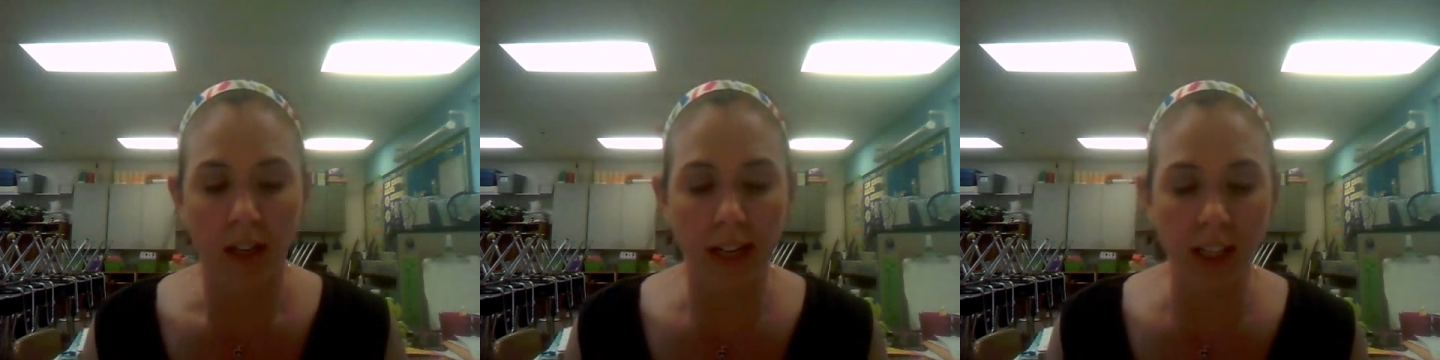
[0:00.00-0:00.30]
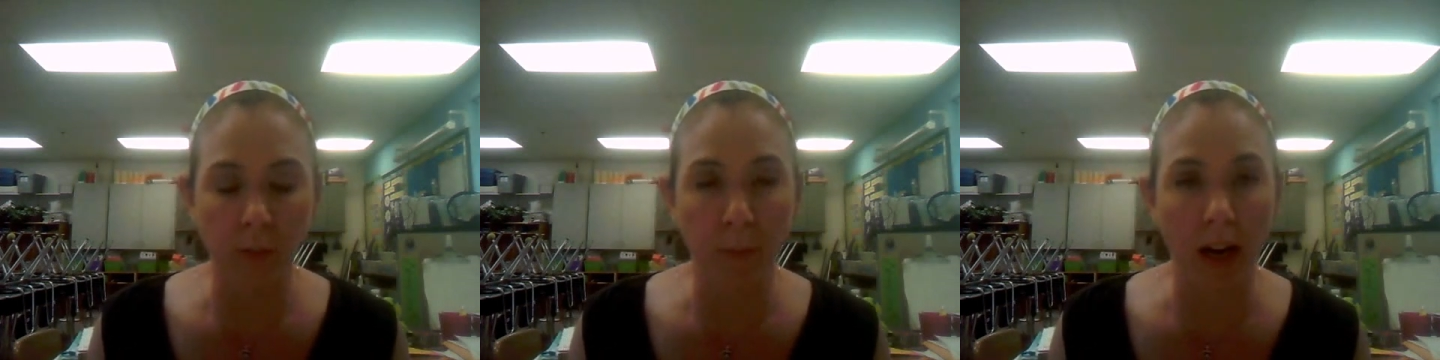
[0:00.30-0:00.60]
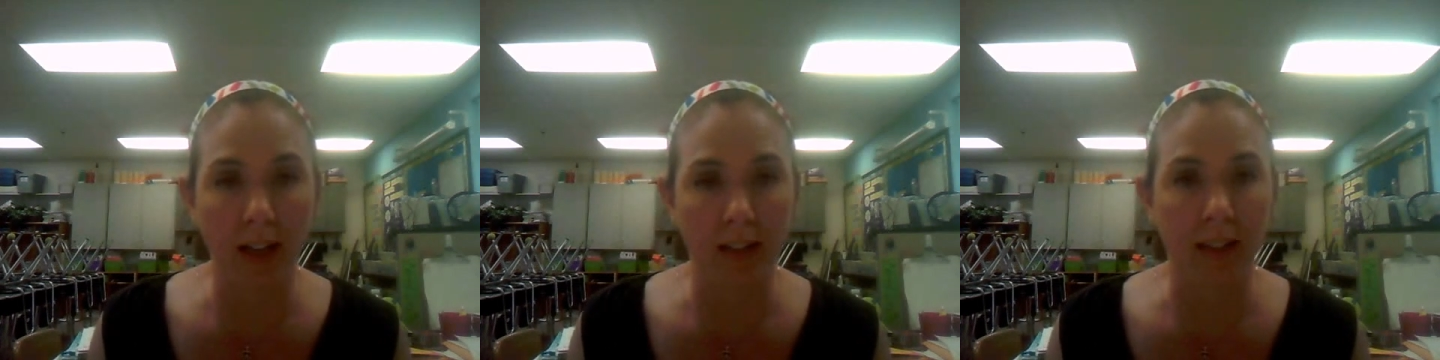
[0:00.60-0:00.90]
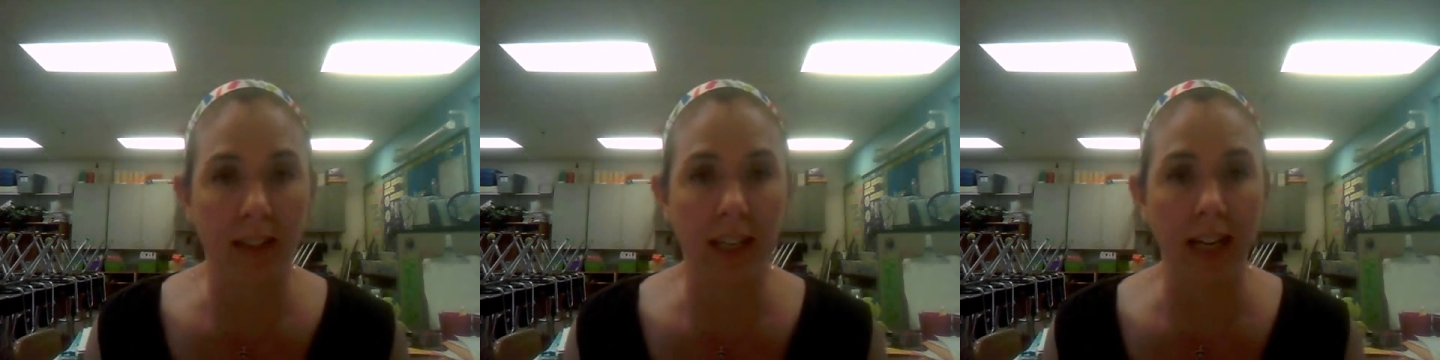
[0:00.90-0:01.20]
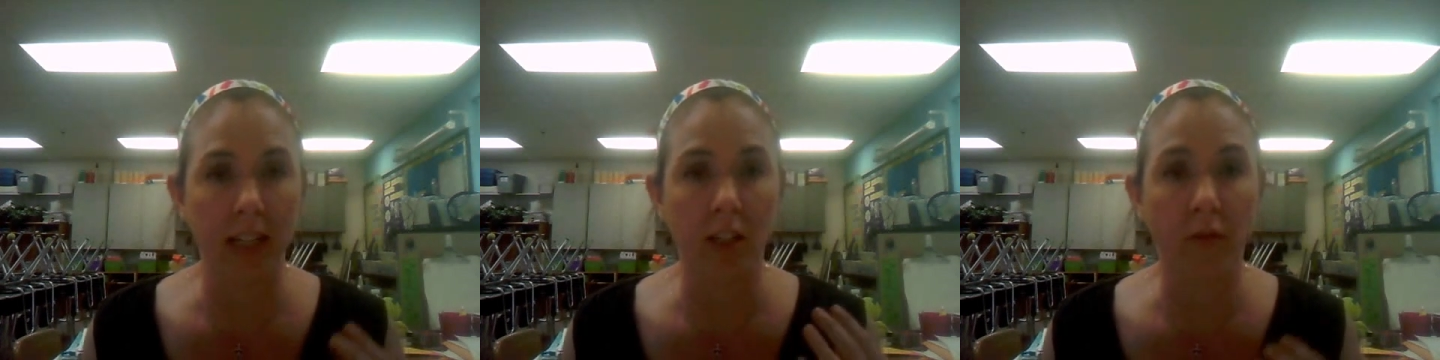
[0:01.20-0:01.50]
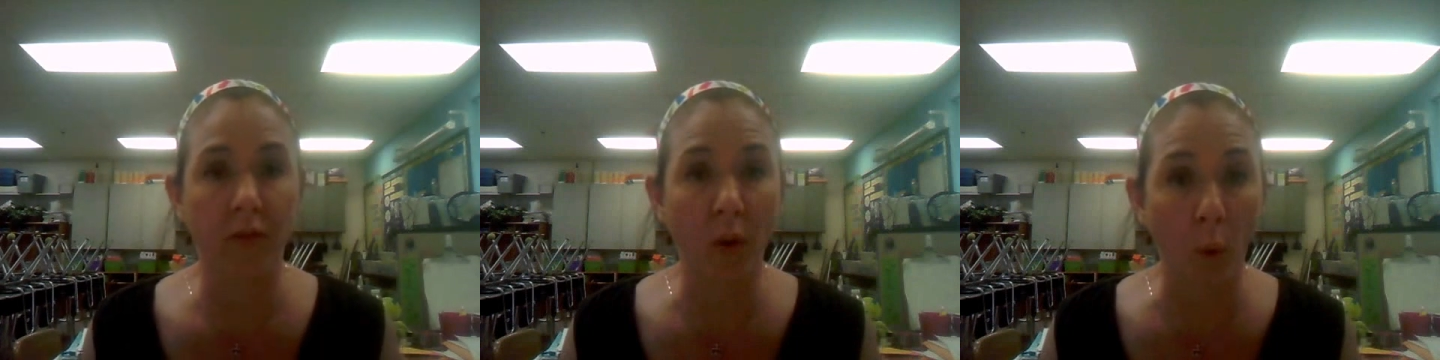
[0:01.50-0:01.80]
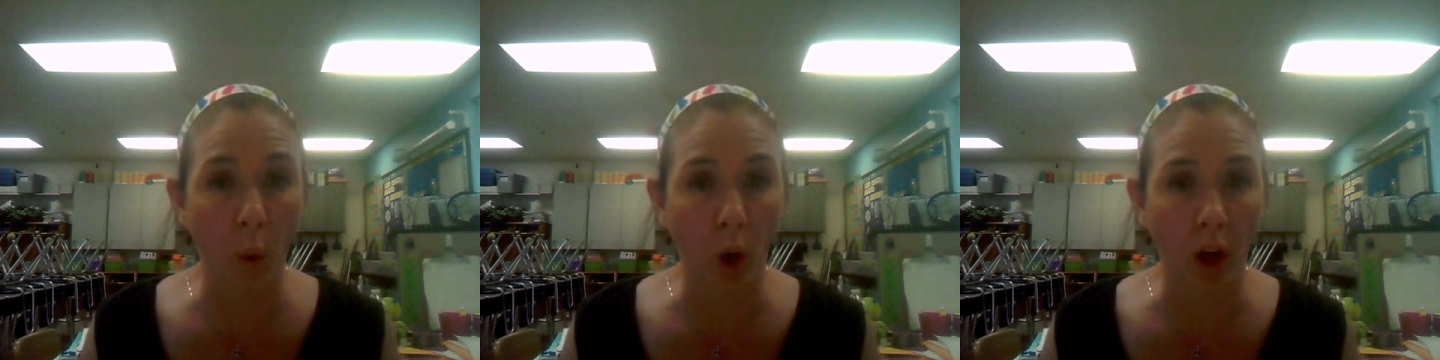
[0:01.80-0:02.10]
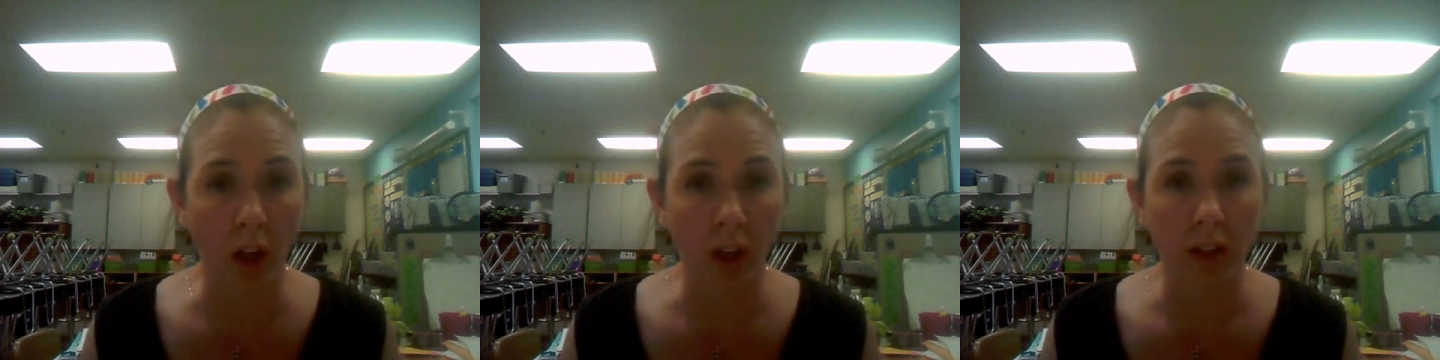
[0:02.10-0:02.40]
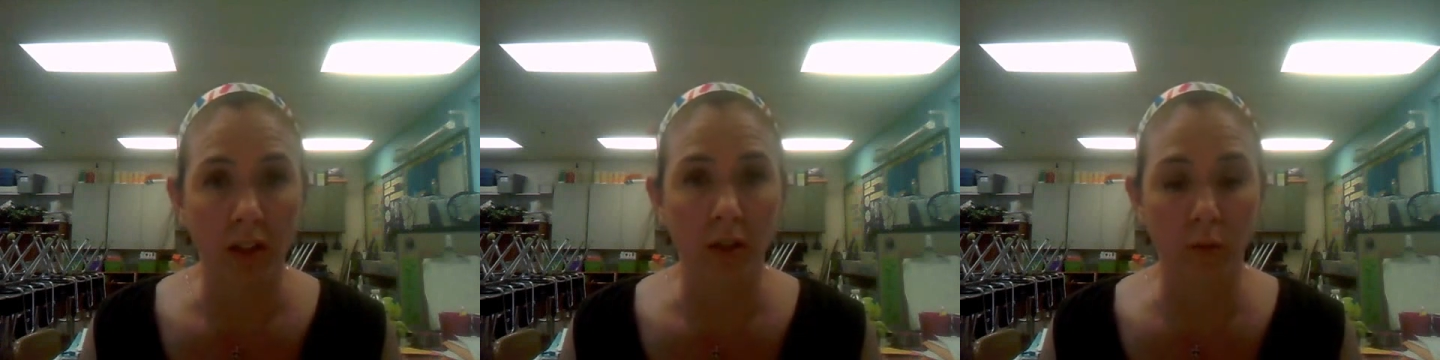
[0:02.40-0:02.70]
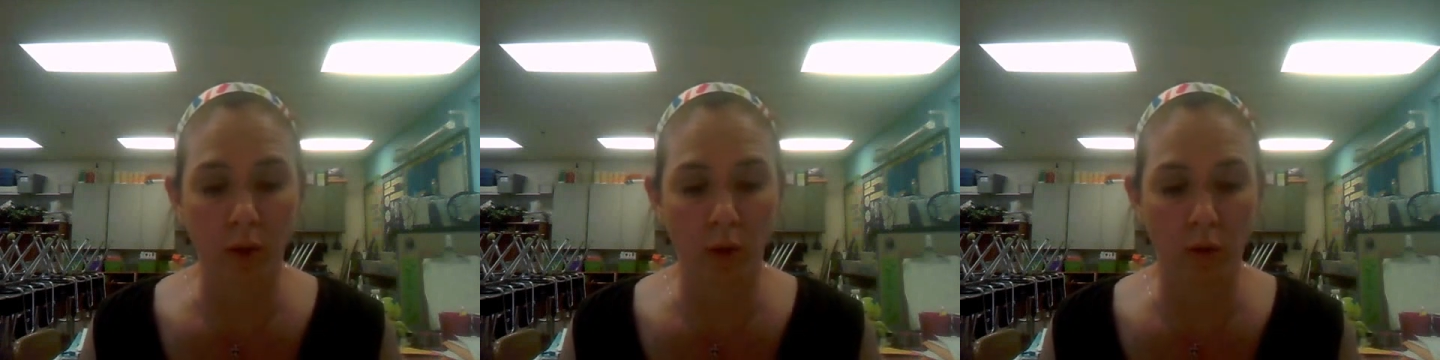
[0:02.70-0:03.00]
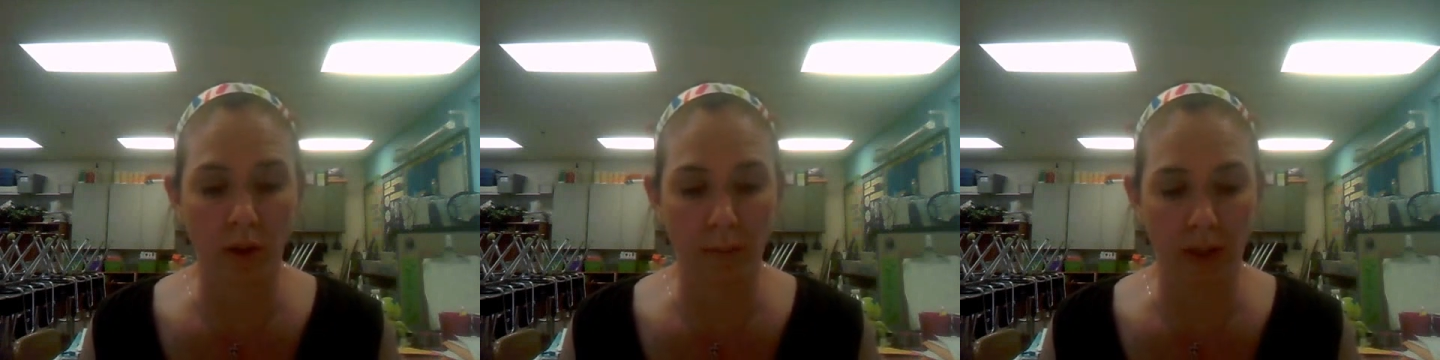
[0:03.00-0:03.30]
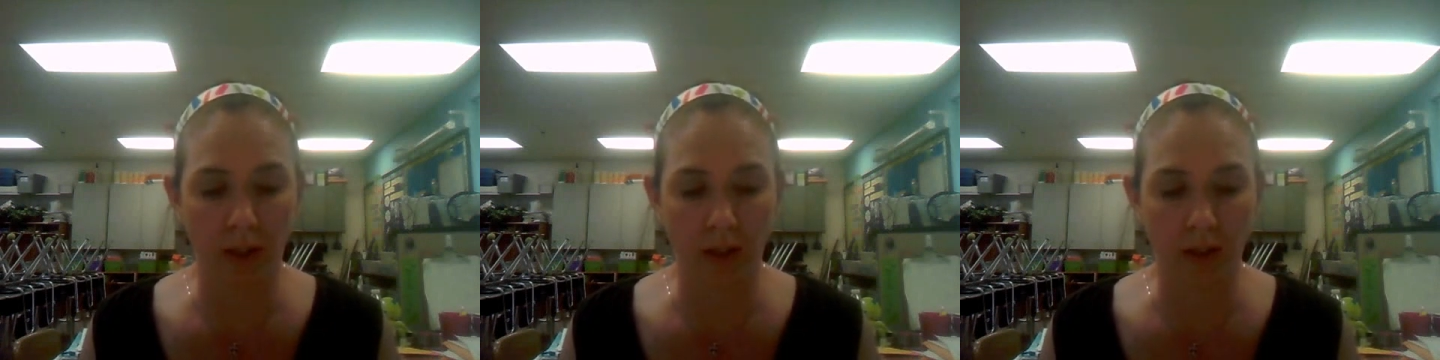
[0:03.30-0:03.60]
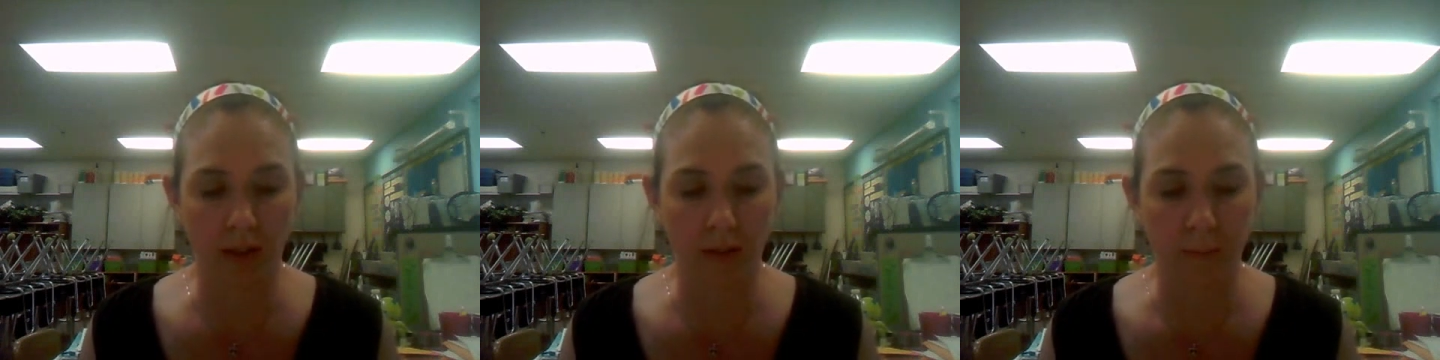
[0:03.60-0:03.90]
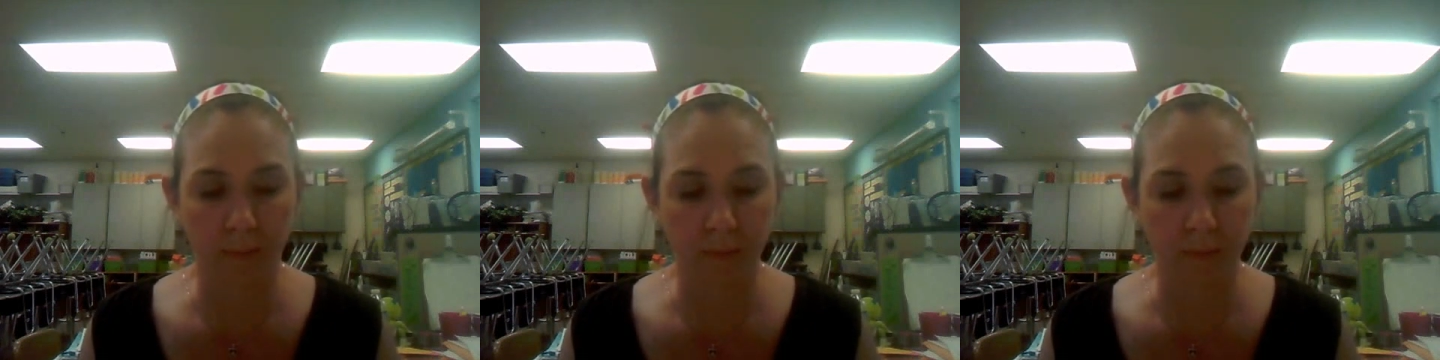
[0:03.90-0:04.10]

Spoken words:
Each box contains 4 granola bars.